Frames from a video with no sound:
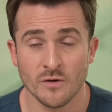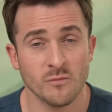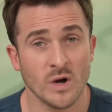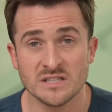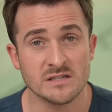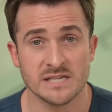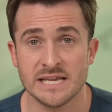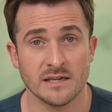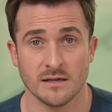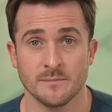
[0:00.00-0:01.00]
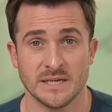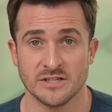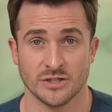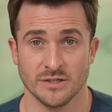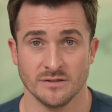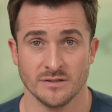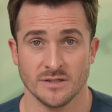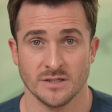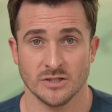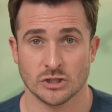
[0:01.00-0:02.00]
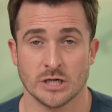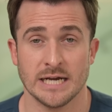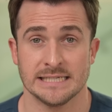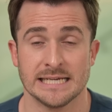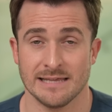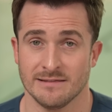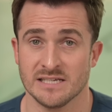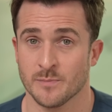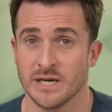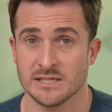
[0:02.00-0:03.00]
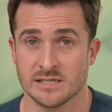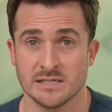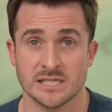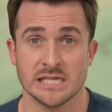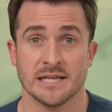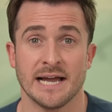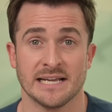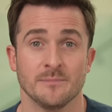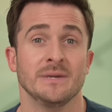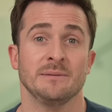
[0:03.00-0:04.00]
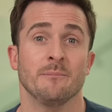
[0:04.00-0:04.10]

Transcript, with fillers: You have one singular mission try to get this person to like me